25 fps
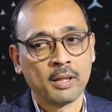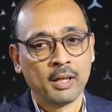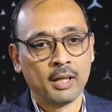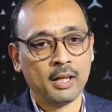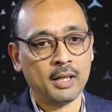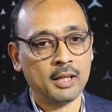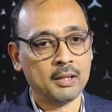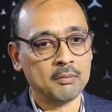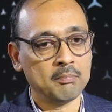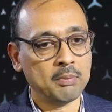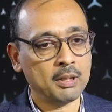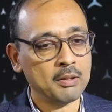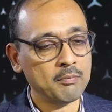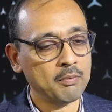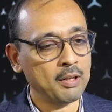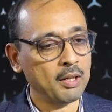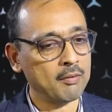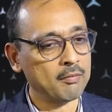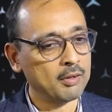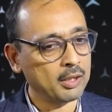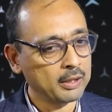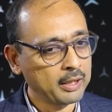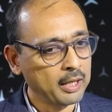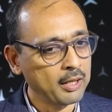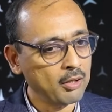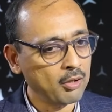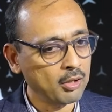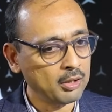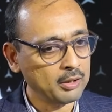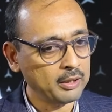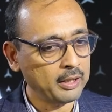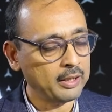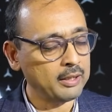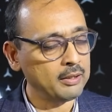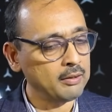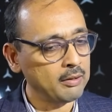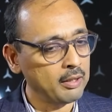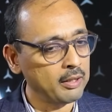But we are working on
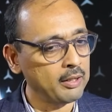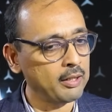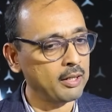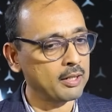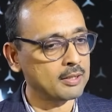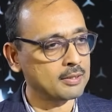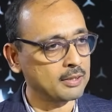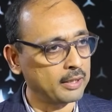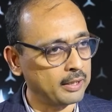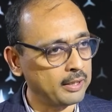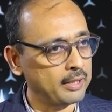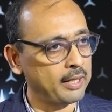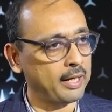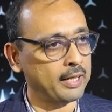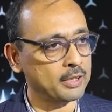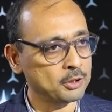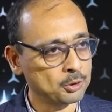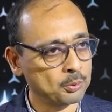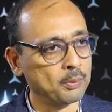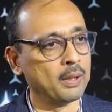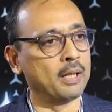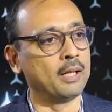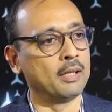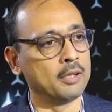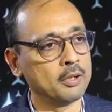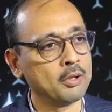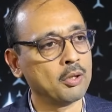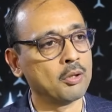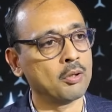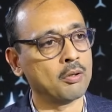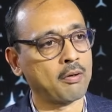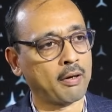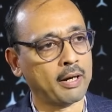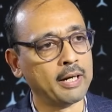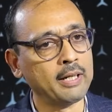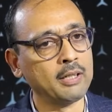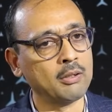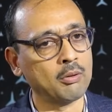the interior side as well, you know,
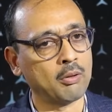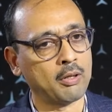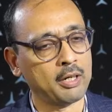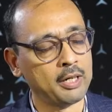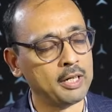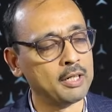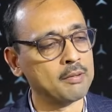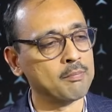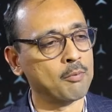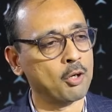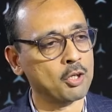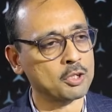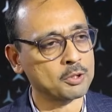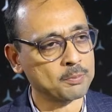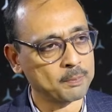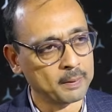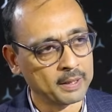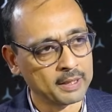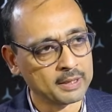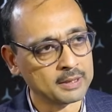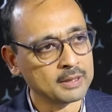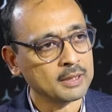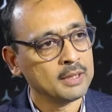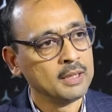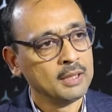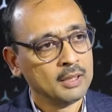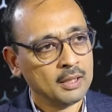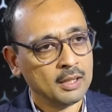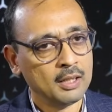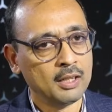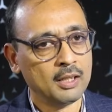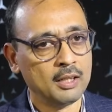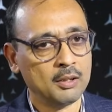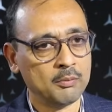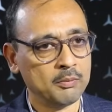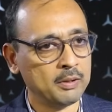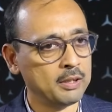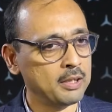trying to create more space
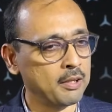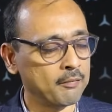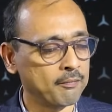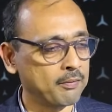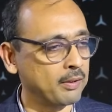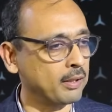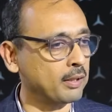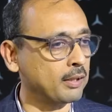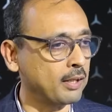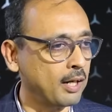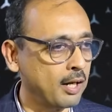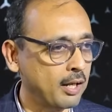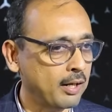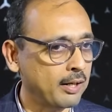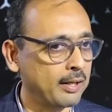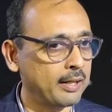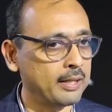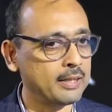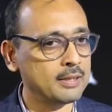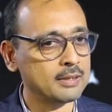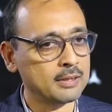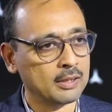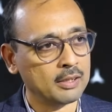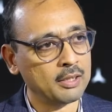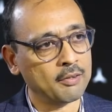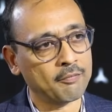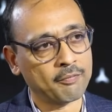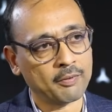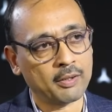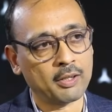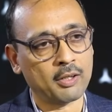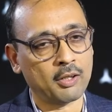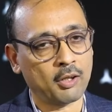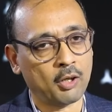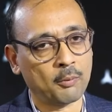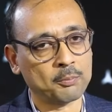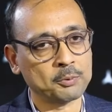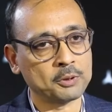with different car lines and
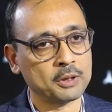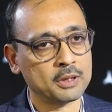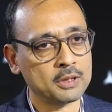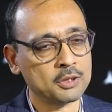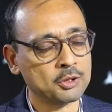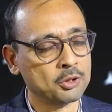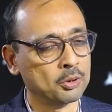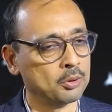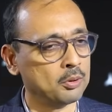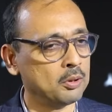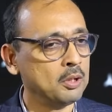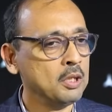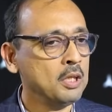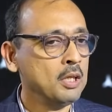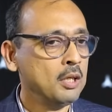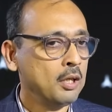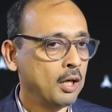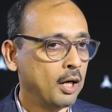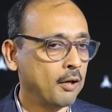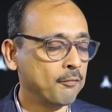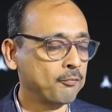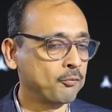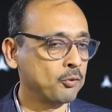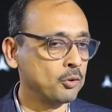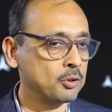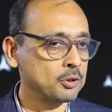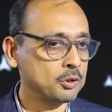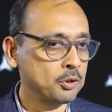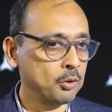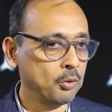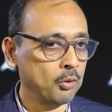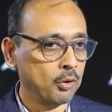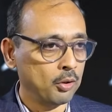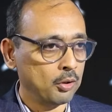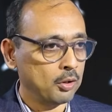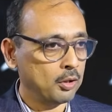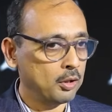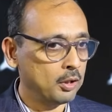different options. So, of course,
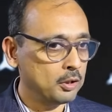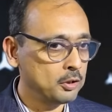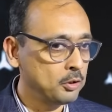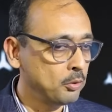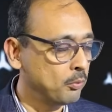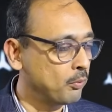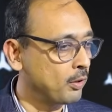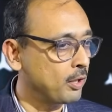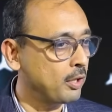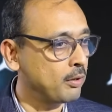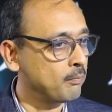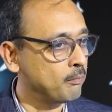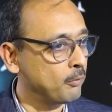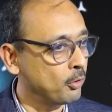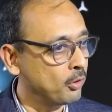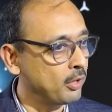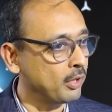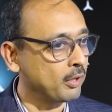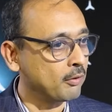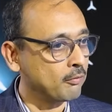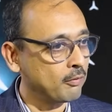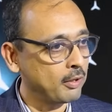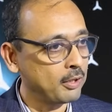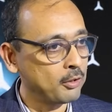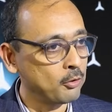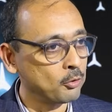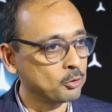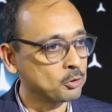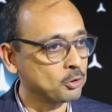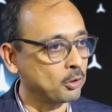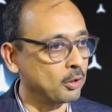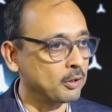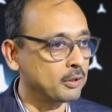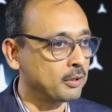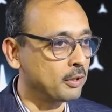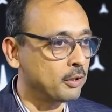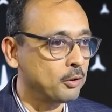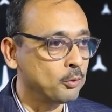you were in Munich when you
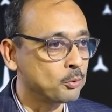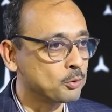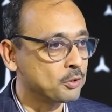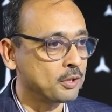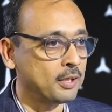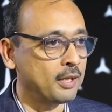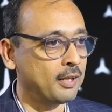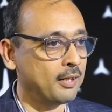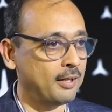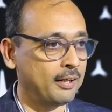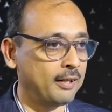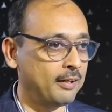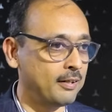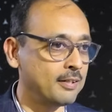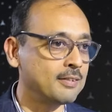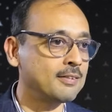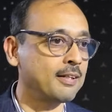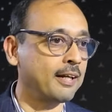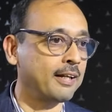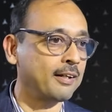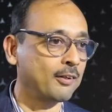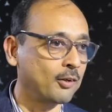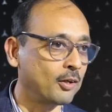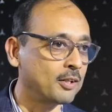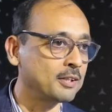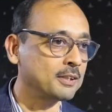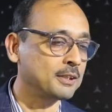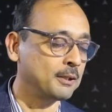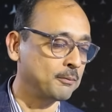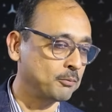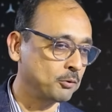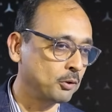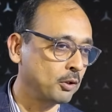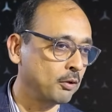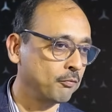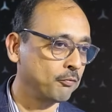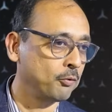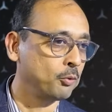saw the new CLA design concept.
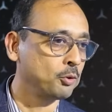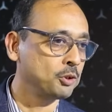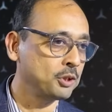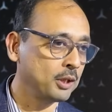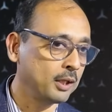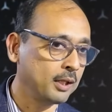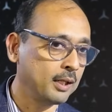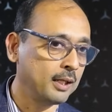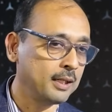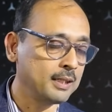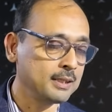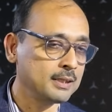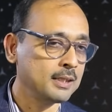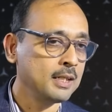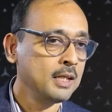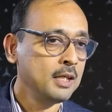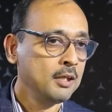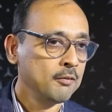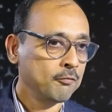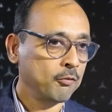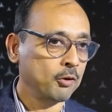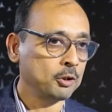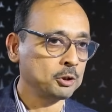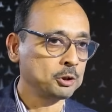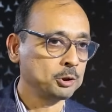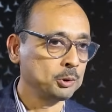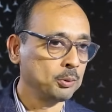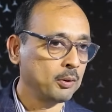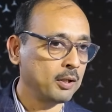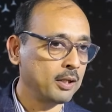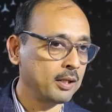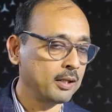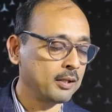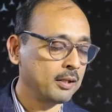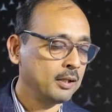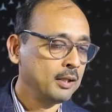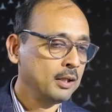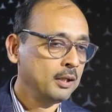So, right. The future cars for
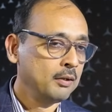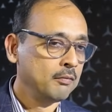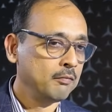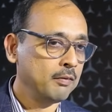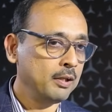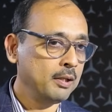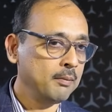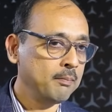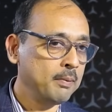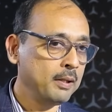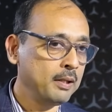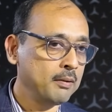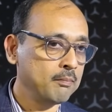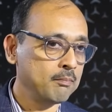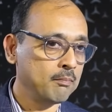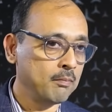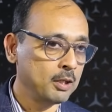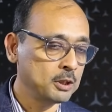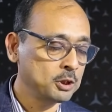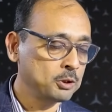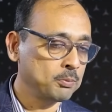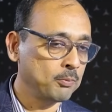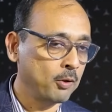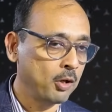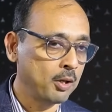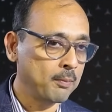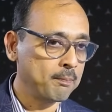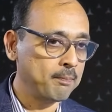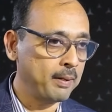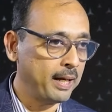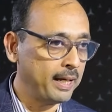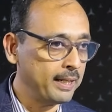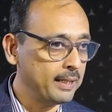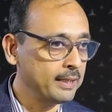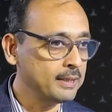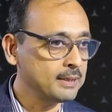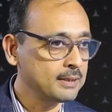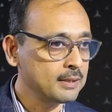sure will be much more
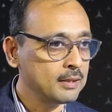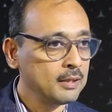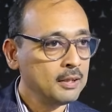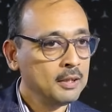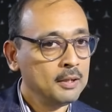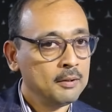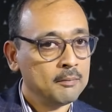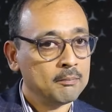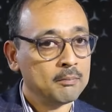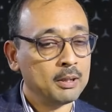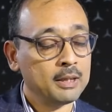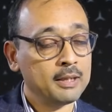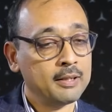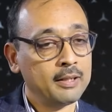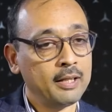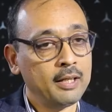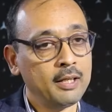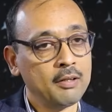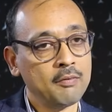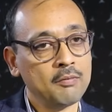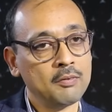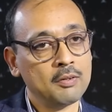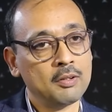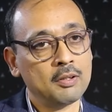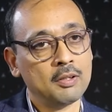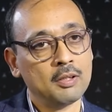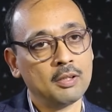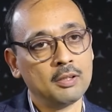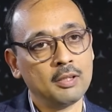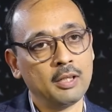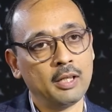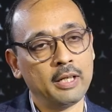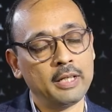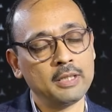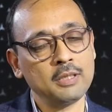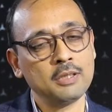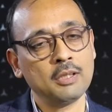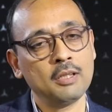balanced. But there,
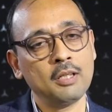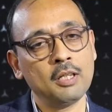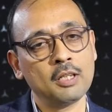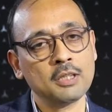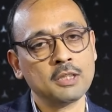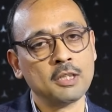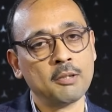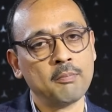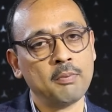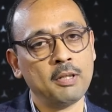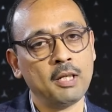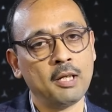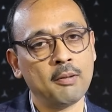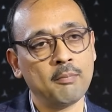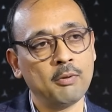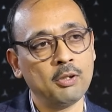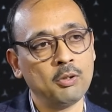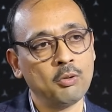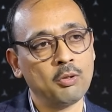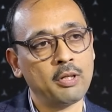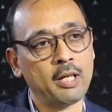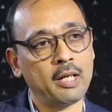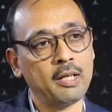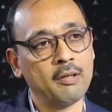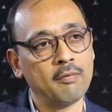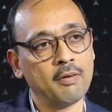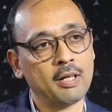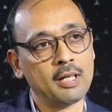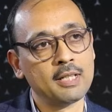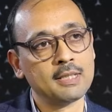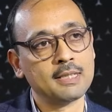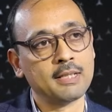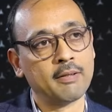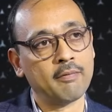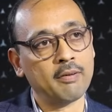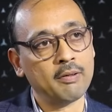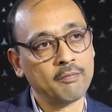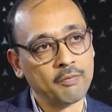the engineers have been able to deliver a
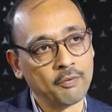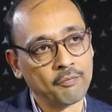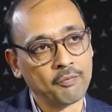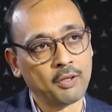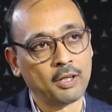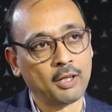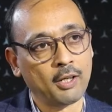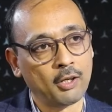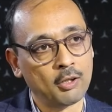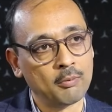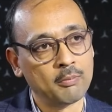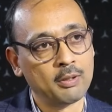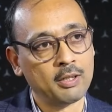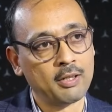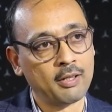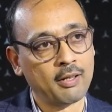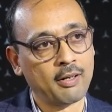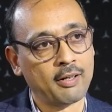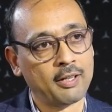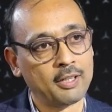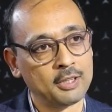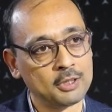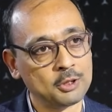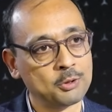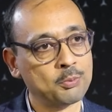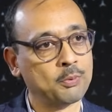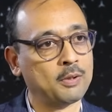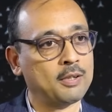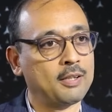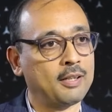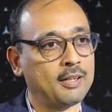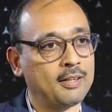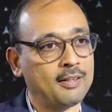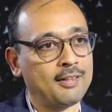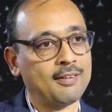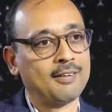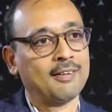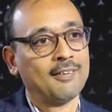750-kilometer range with
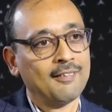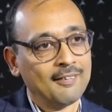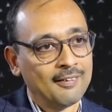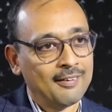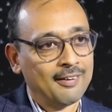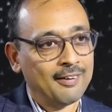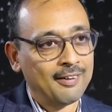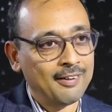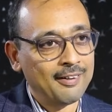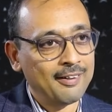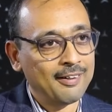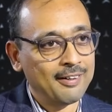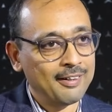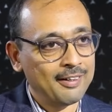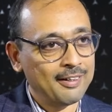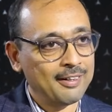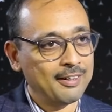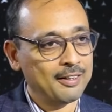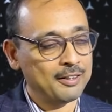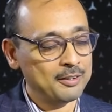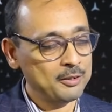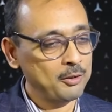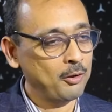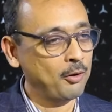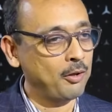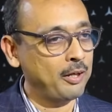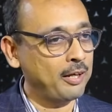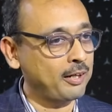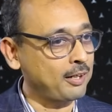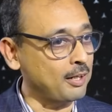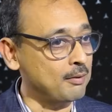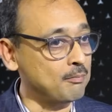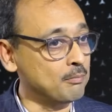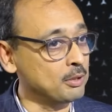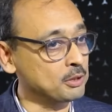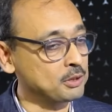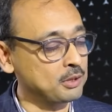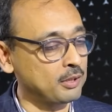a, you know, a
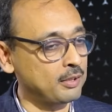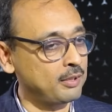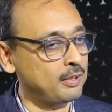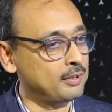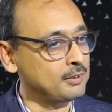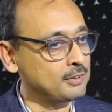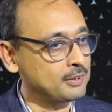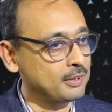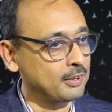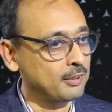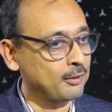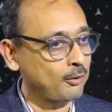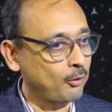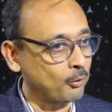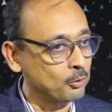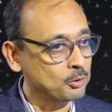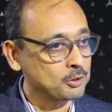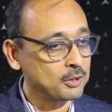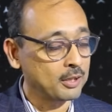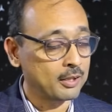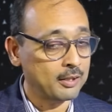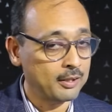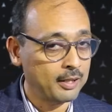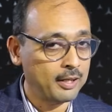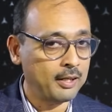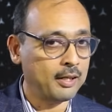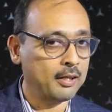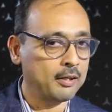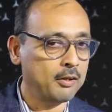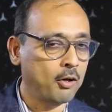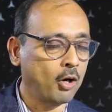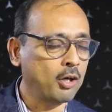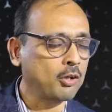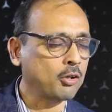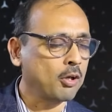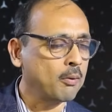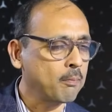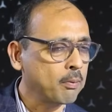combustion engine closer,
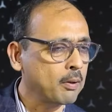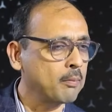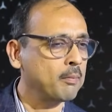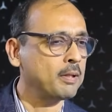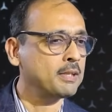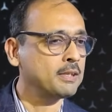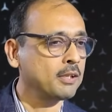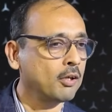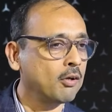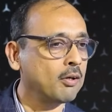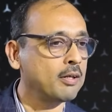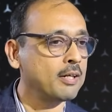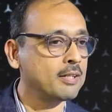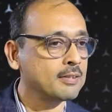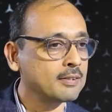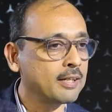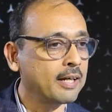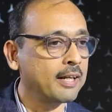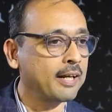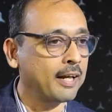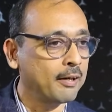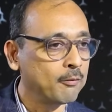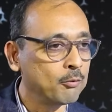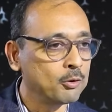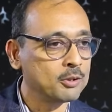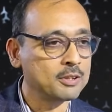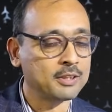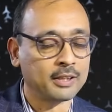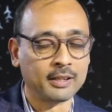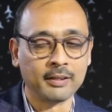not compromising on design, I would